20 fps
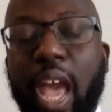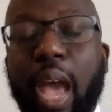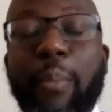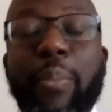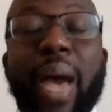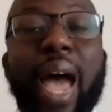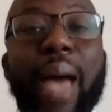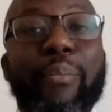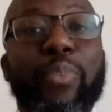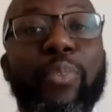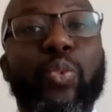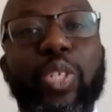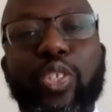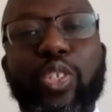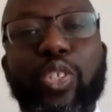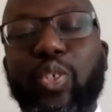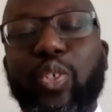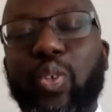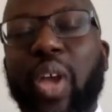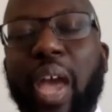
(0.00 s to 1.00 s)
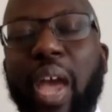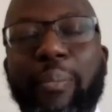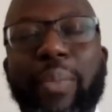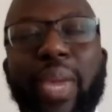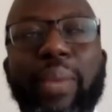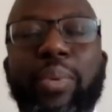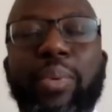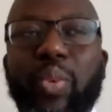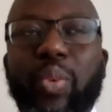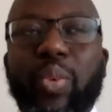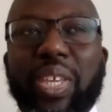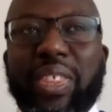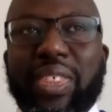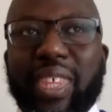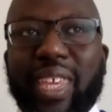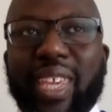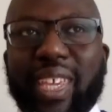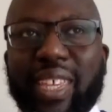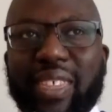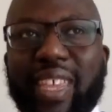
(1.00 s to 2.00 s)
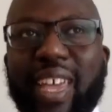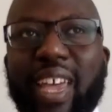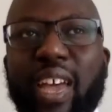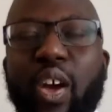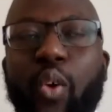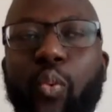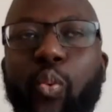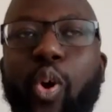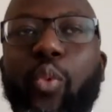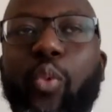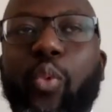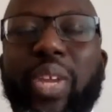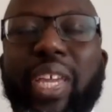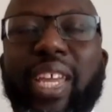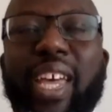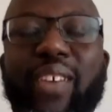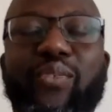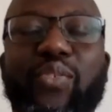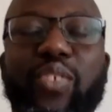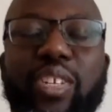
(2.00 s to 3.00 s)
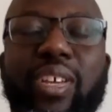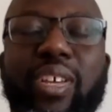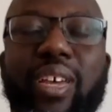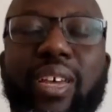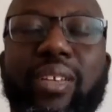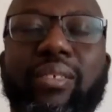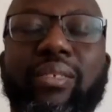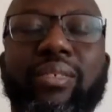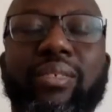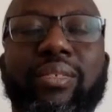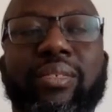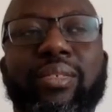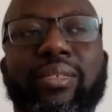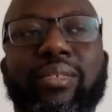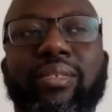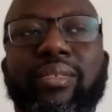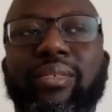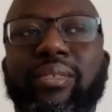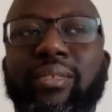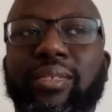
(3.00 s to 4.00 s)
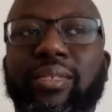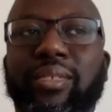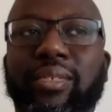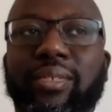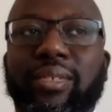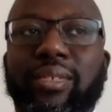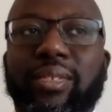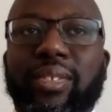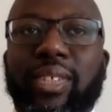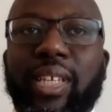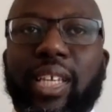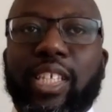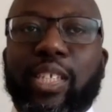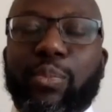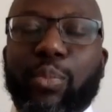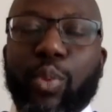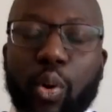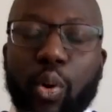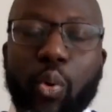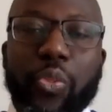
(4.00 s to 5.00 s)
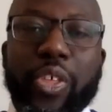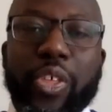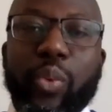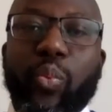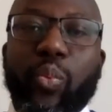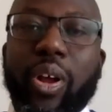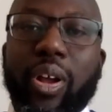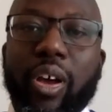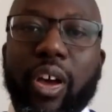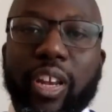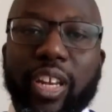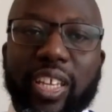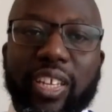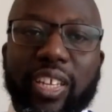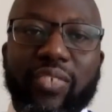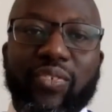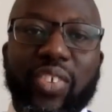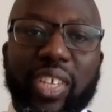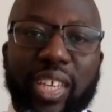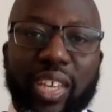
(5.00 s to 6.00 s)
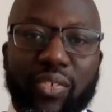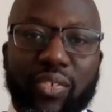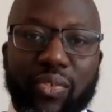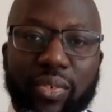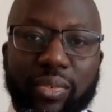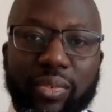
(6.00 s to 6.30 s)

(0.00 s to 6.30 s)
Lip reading: Perhaps we do. Maybe we think that what we have done is more than what God can forgive.